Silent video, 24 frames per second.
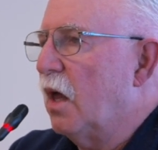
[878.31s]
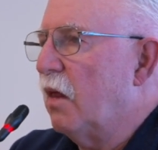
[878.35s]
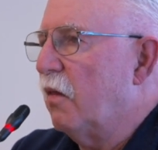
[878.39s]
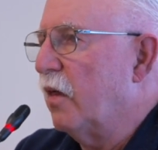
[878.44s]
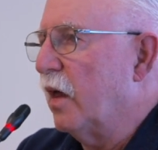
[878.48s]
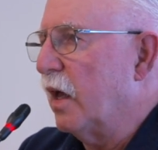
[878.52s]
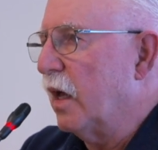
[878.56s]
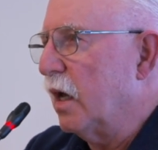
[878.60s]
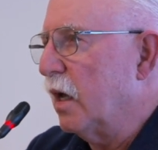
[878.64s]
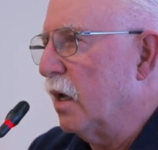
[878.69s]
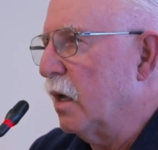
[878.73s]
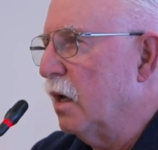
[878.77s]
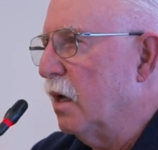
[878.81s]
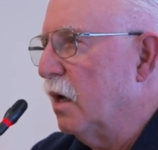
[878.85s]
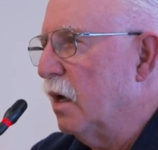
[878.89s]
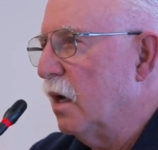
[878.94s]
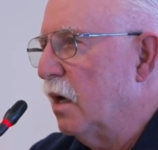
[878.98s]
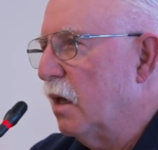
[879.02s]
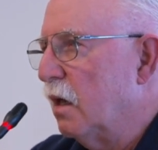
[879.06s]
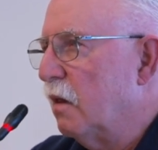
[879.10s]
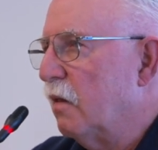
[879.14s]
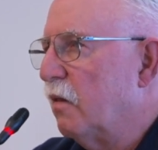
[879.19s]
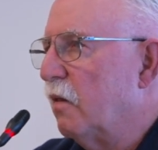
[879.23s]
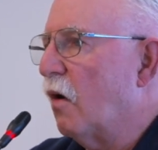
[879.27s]

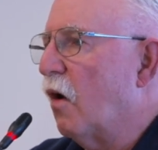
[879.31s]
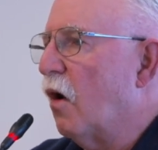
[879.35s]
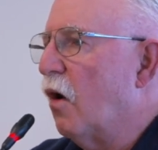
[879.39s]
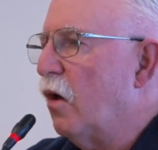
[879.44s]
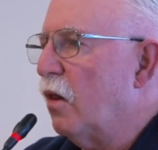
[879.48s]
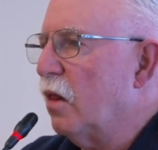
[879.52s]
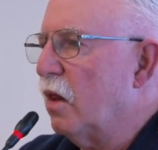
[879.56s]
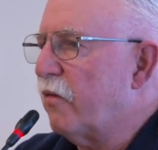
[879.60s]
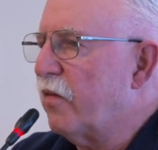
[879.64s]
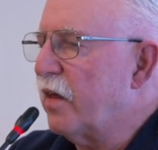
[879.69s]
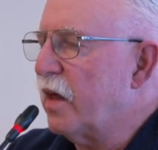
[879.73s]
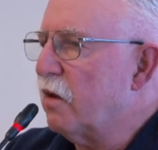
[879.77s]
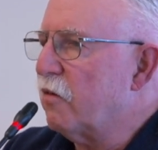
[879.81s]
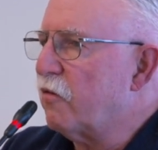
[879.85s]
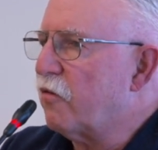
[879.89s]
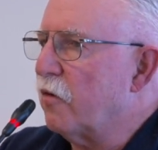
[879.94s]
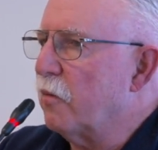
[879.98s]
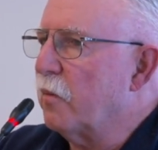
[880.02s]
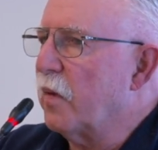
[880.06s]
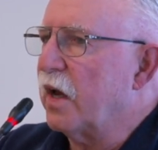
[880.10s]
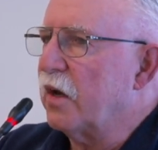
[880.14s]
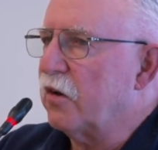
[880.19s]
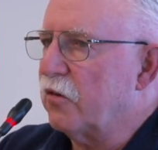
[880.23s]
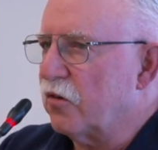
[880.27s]
All of the
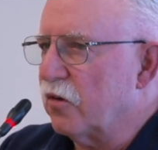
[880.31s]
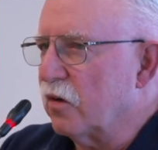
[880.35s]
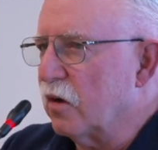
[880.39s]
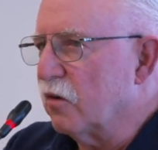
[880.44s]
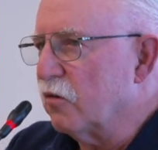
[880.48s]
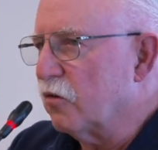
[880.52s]
information